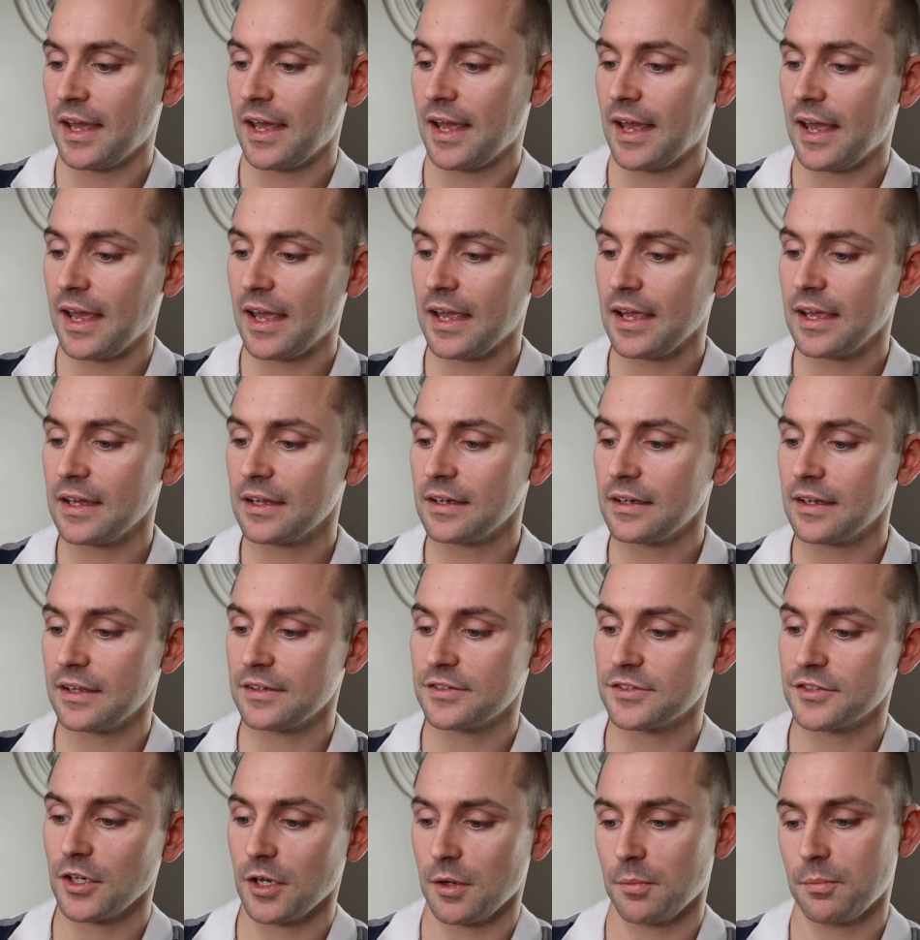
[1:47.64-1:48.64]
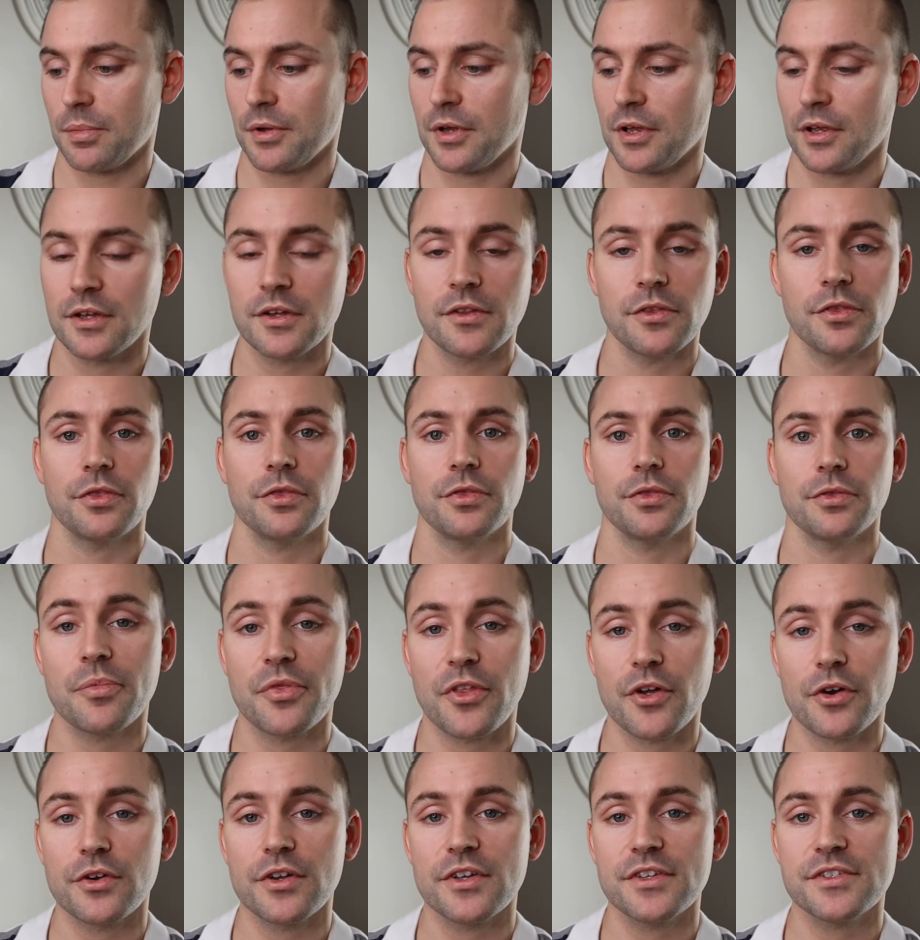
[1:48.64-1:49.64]
and it's up
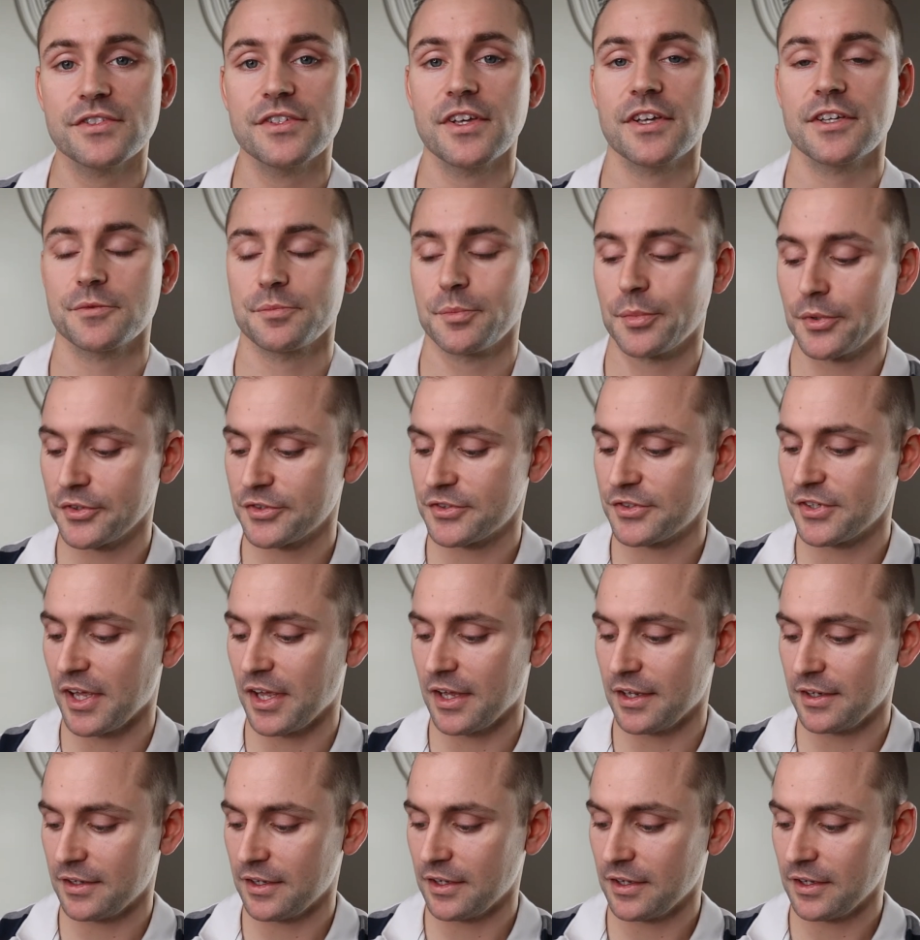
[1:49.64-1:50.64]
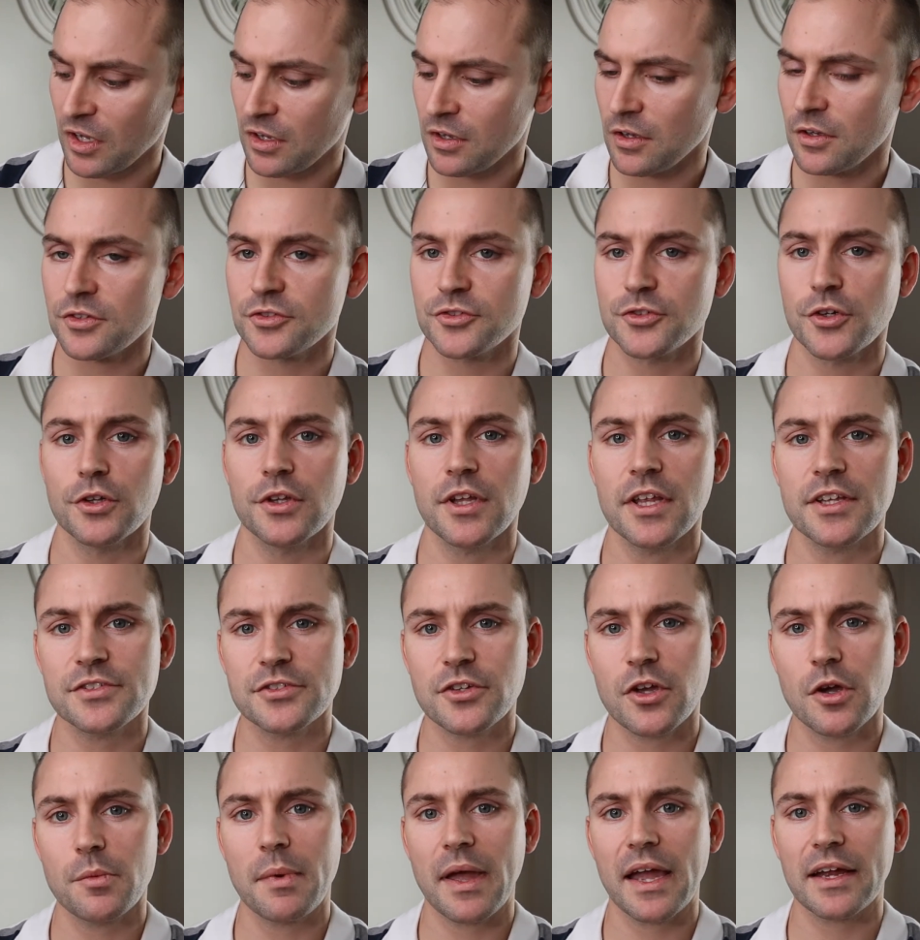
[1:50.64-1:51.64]
36%. So let's
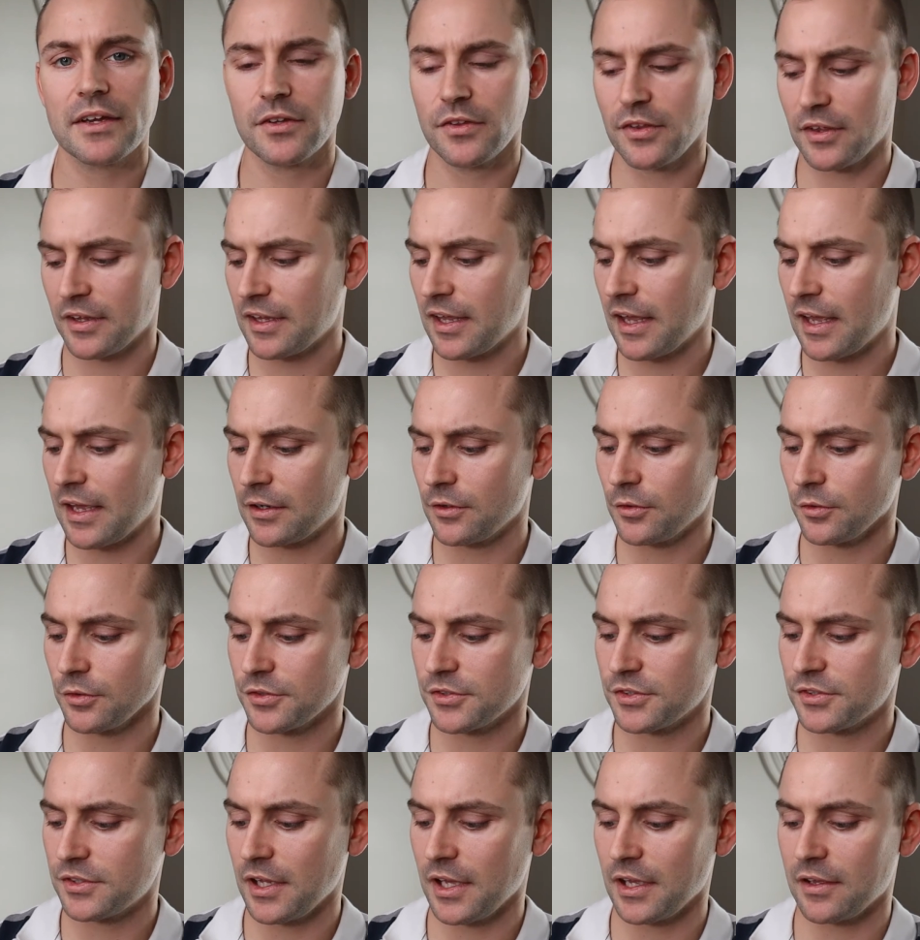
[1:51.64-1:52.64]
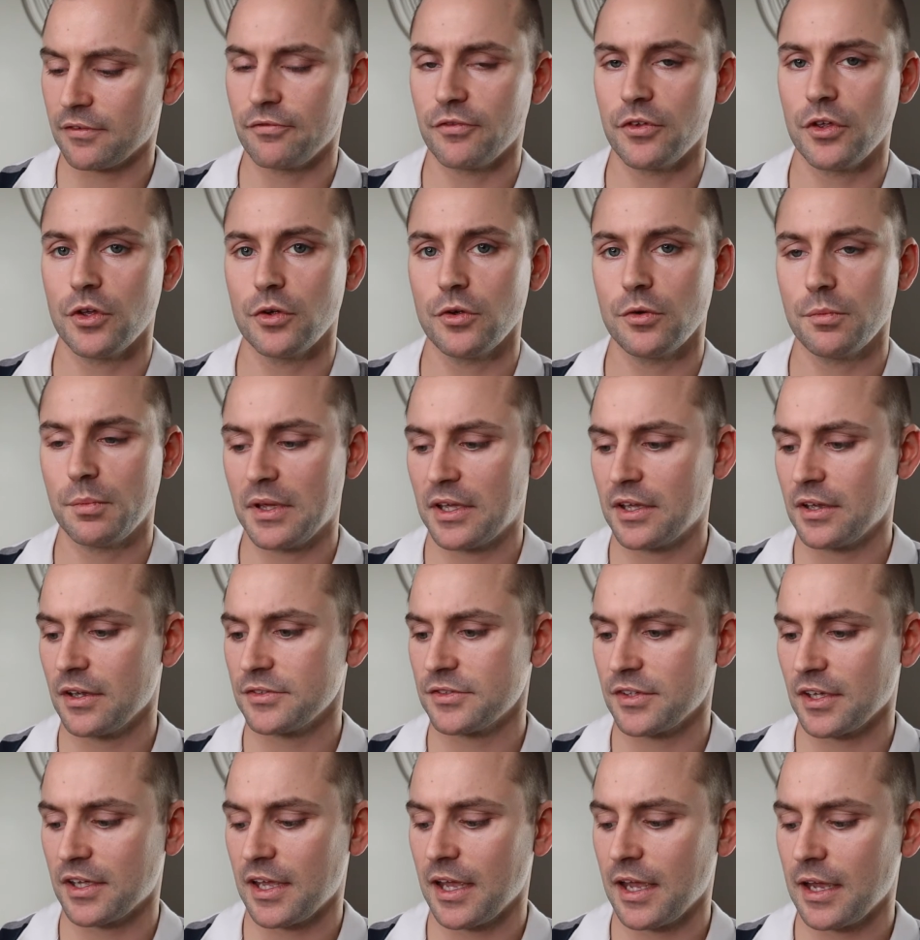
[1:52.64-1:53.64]
go back to the candlestick view because
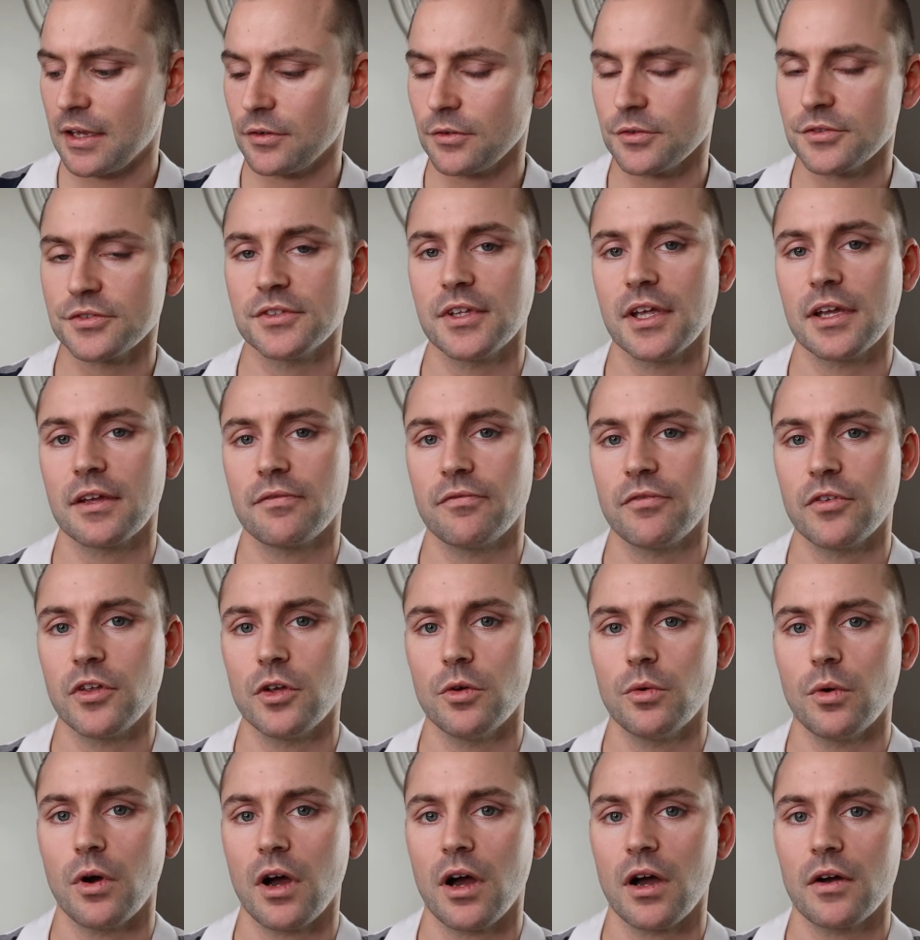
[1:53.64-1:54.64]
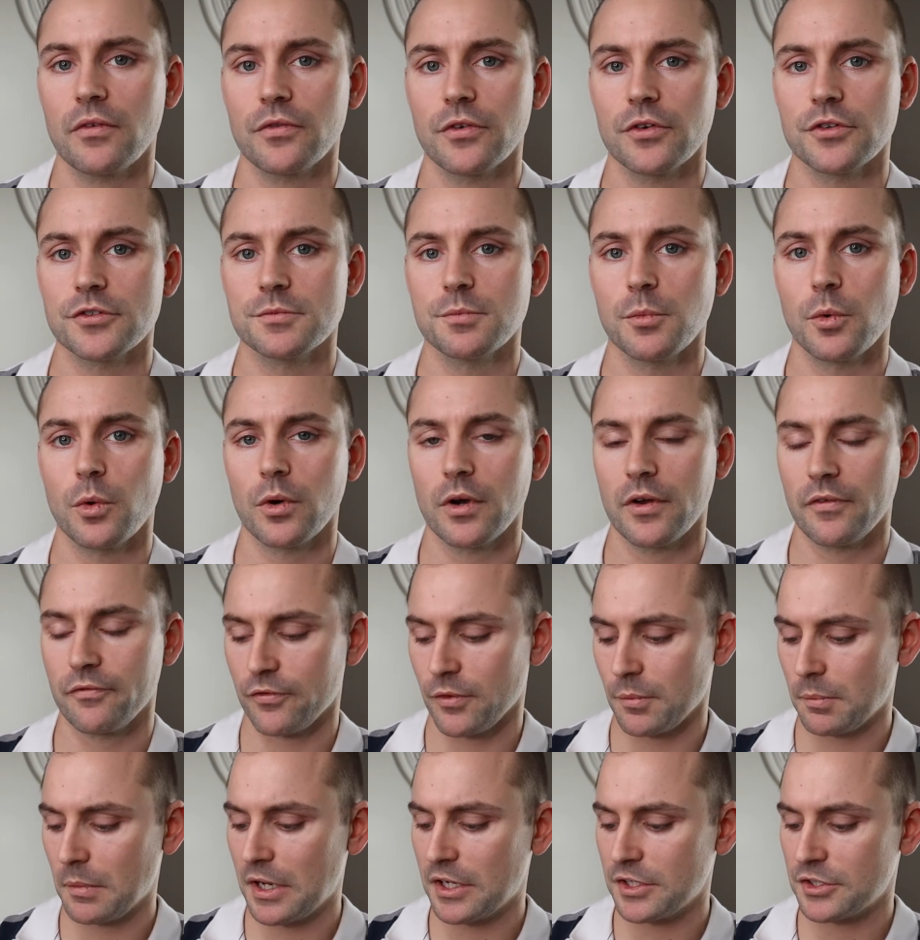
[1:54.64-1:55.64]
the candlestick view offers more
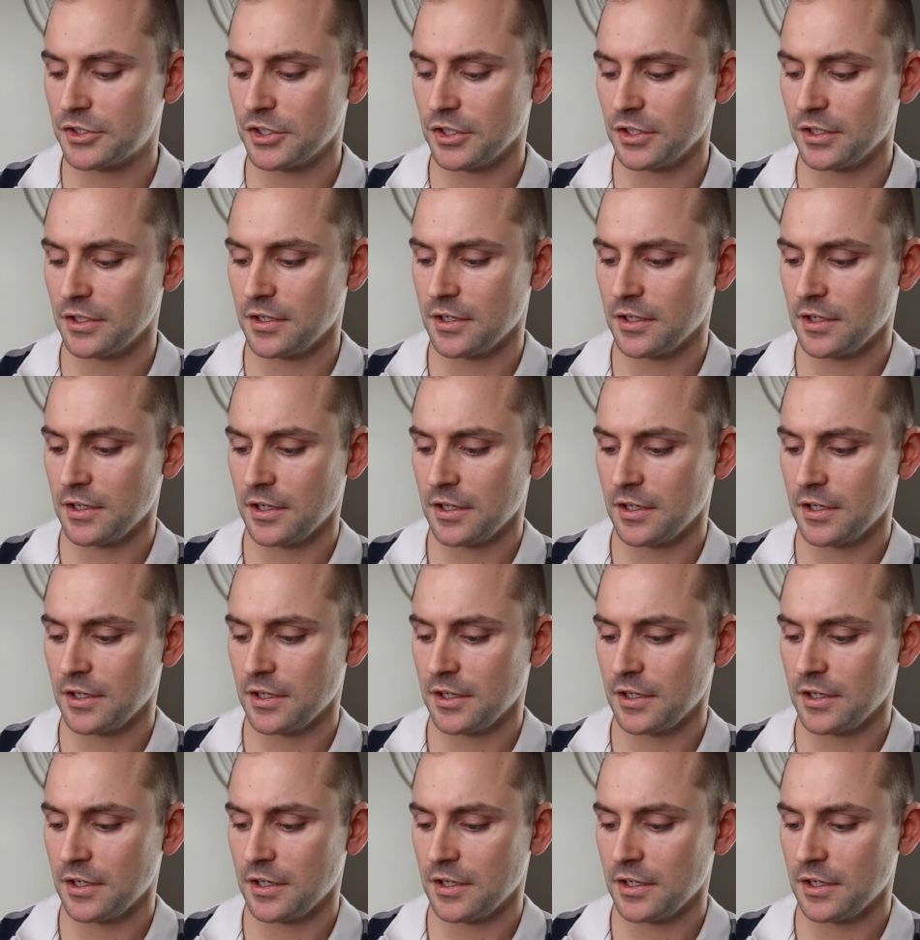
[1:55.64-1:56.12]
information.